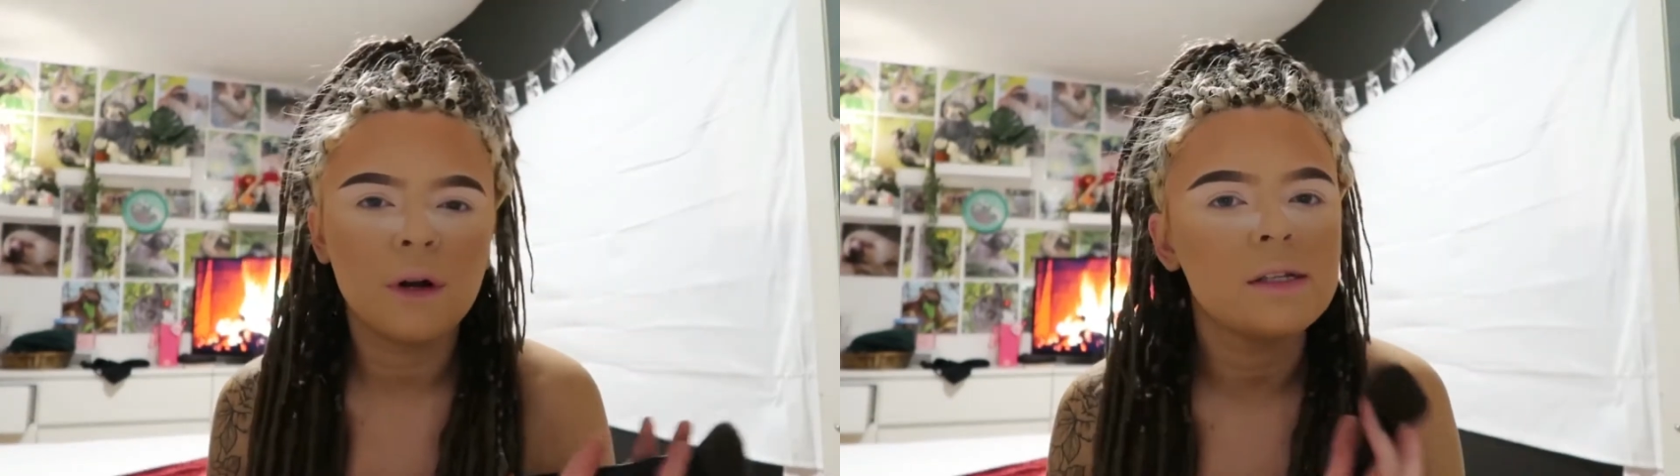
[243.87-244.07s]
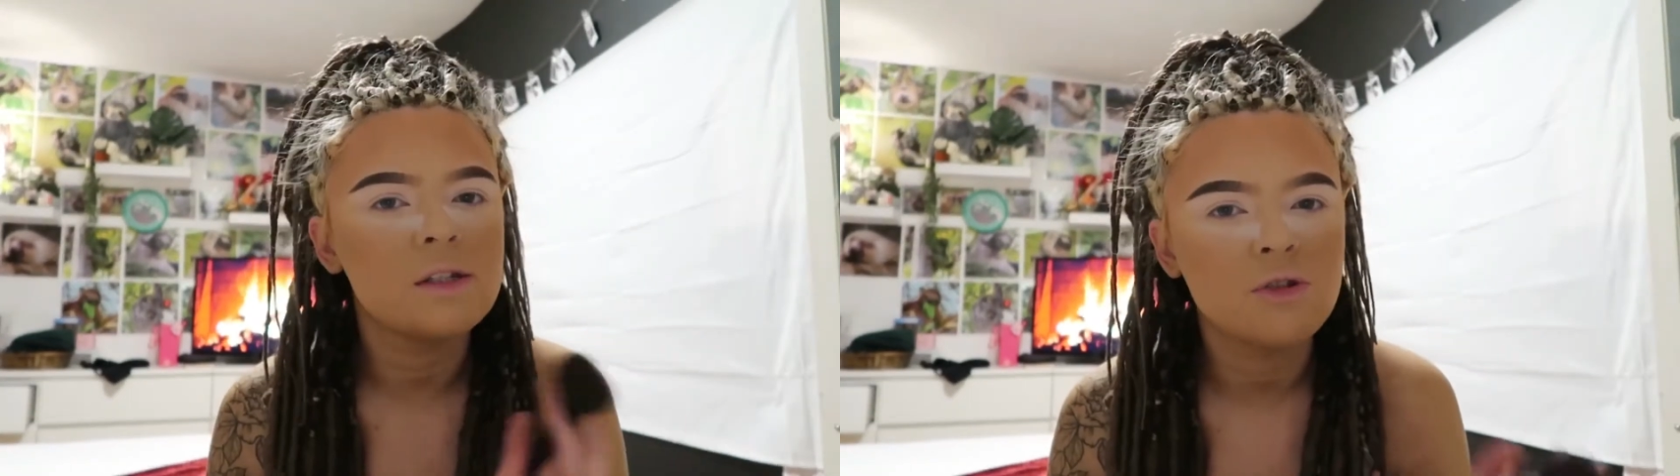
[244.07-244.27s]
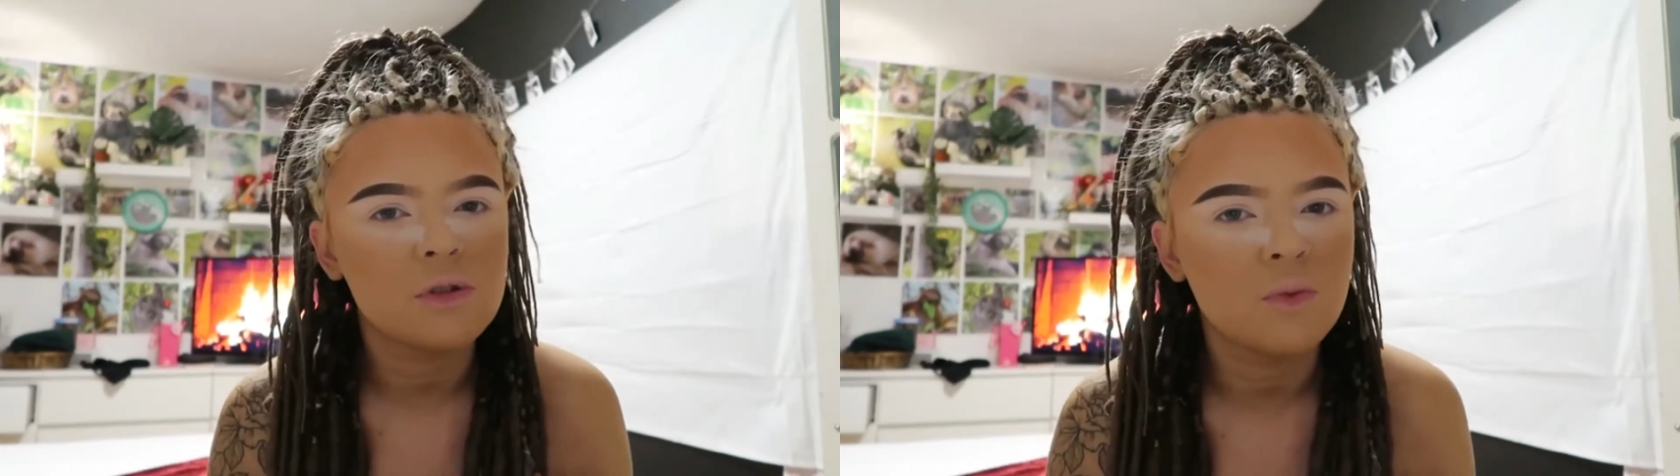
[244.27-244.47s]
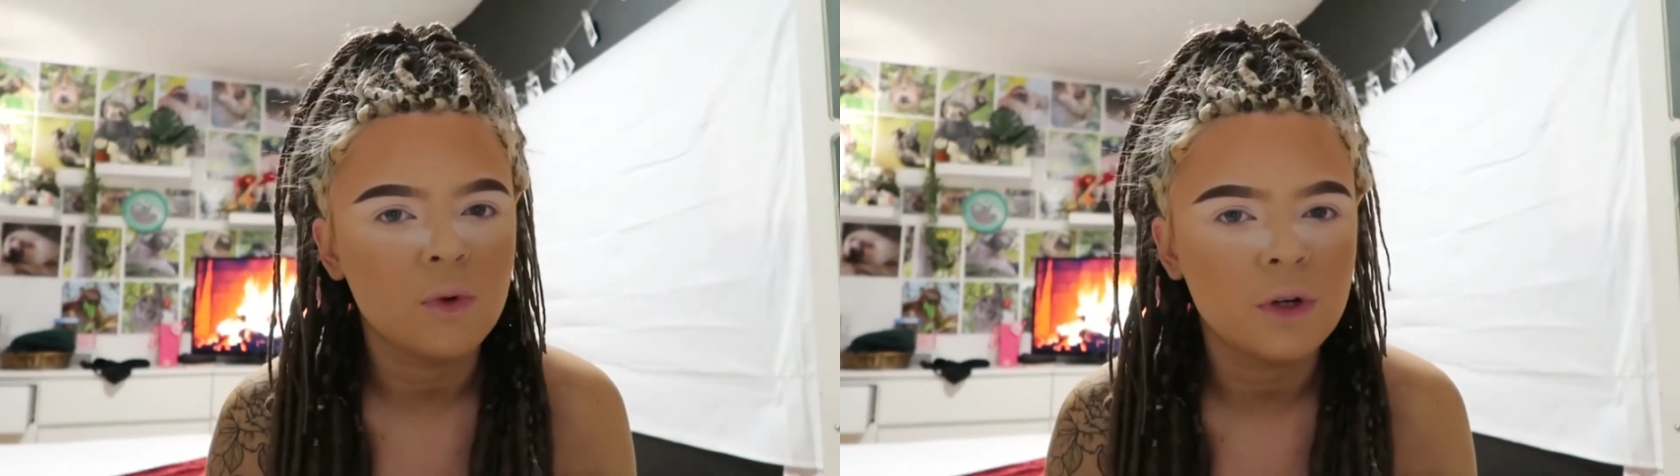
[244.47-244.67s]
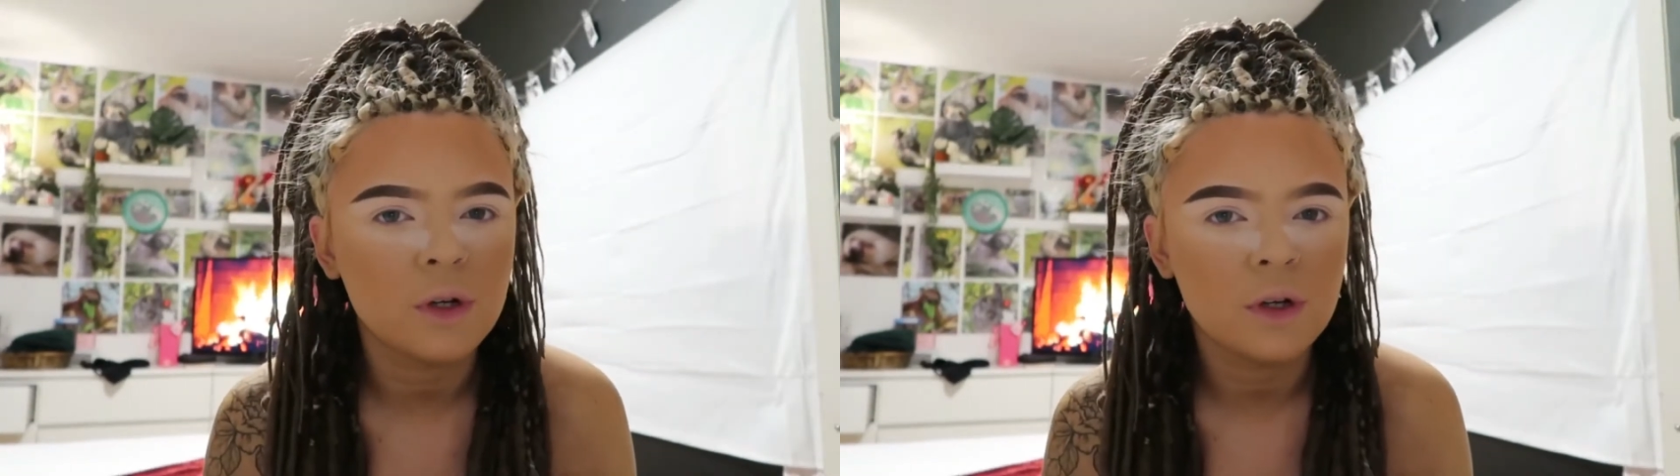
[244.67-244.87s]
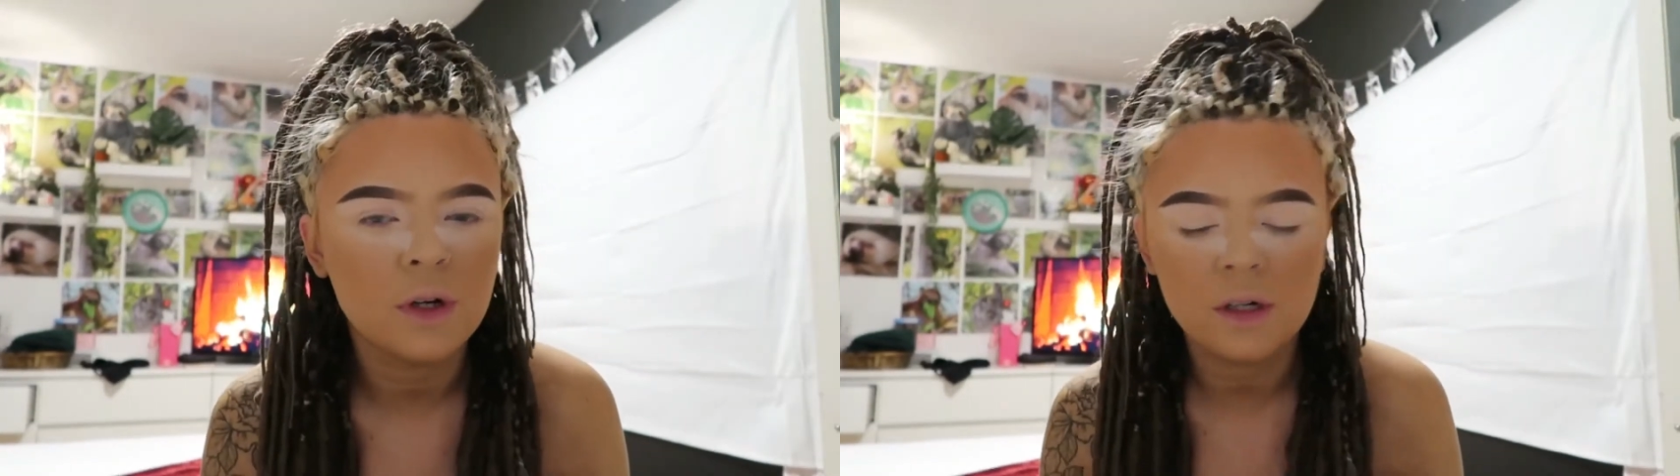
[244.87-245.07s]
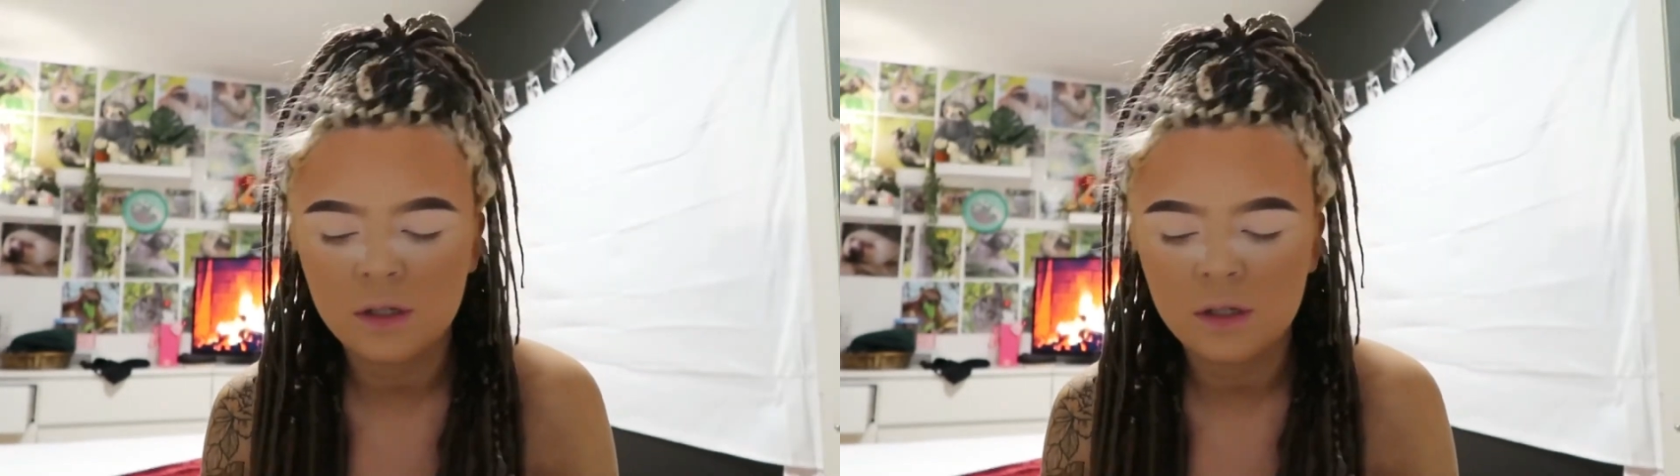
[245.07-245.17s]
it's just one or the other,